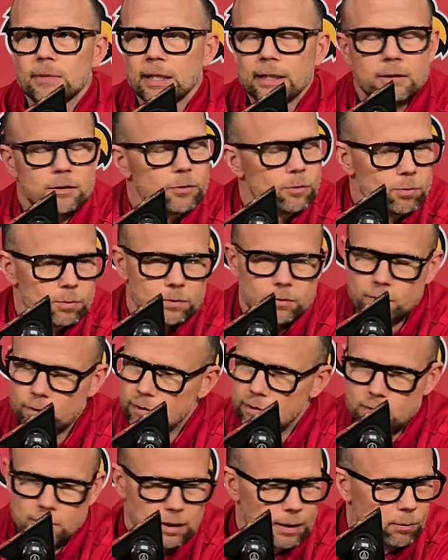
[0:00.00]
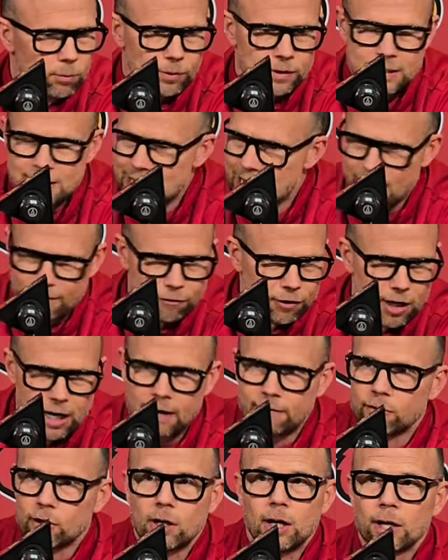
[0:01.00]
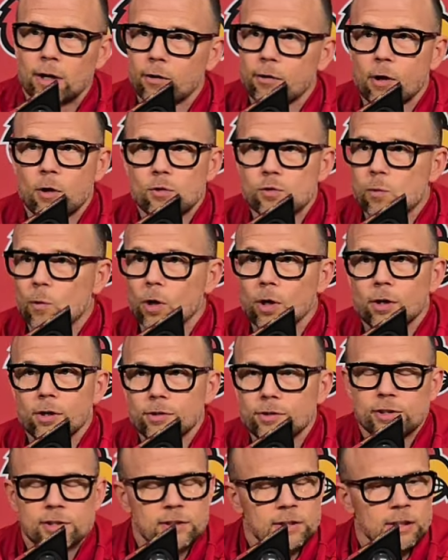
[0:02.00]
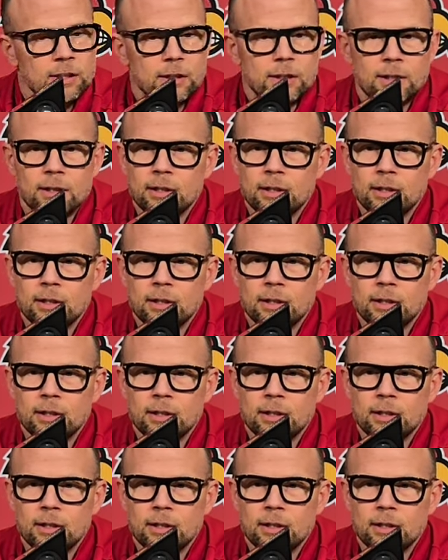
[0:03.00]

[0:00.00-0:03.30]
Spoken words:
Like, I will never, ever utter those words.